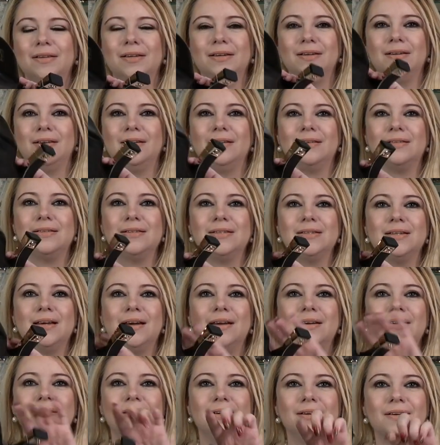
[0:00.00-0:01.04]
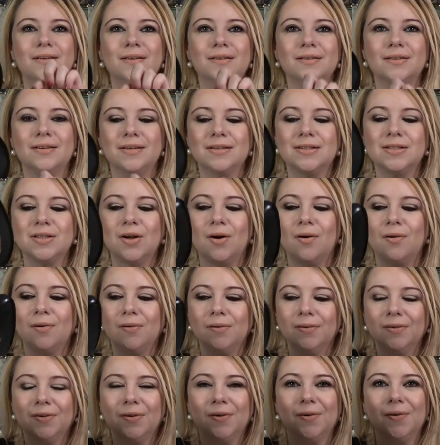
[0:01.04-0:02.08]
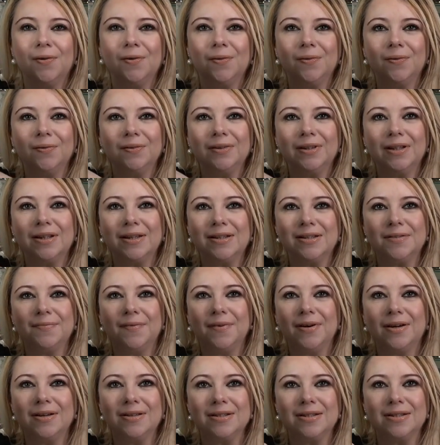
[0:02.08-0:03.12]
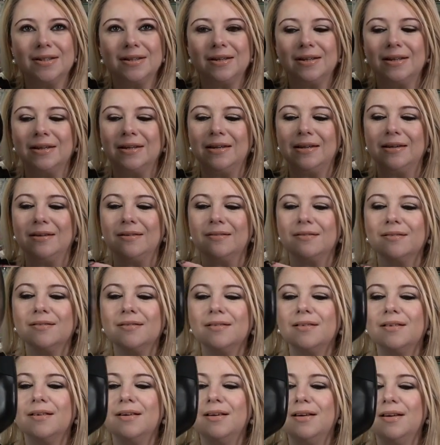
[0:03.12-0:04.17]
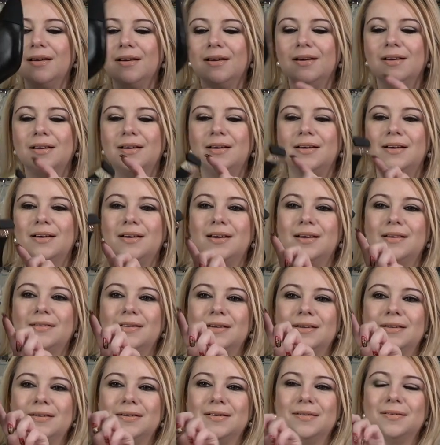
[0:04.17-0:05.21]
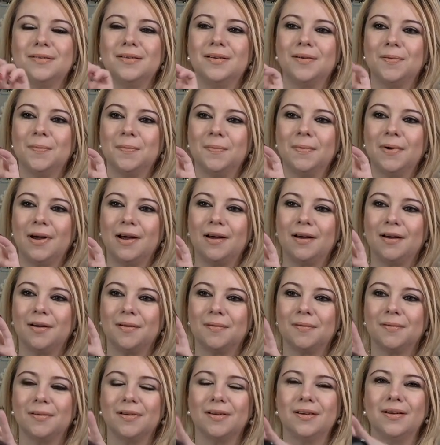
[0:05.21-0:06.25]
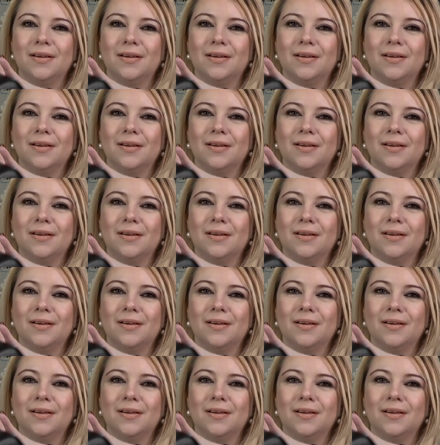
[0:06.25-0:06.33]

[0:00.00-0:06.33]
the inside here, it's all gold as far as the heel. And then, wow,